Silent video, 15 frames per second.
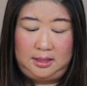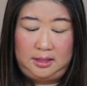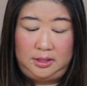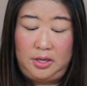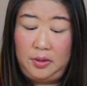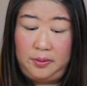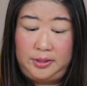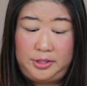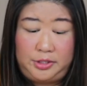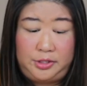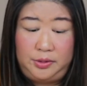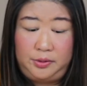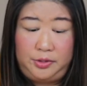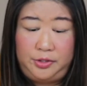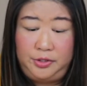No, it's
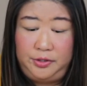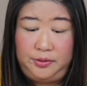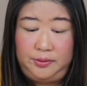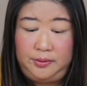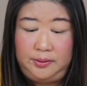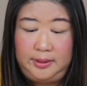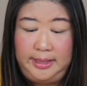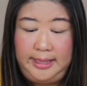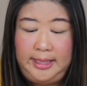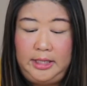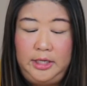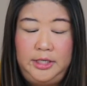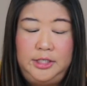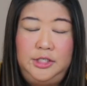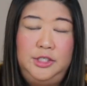so true. Like you could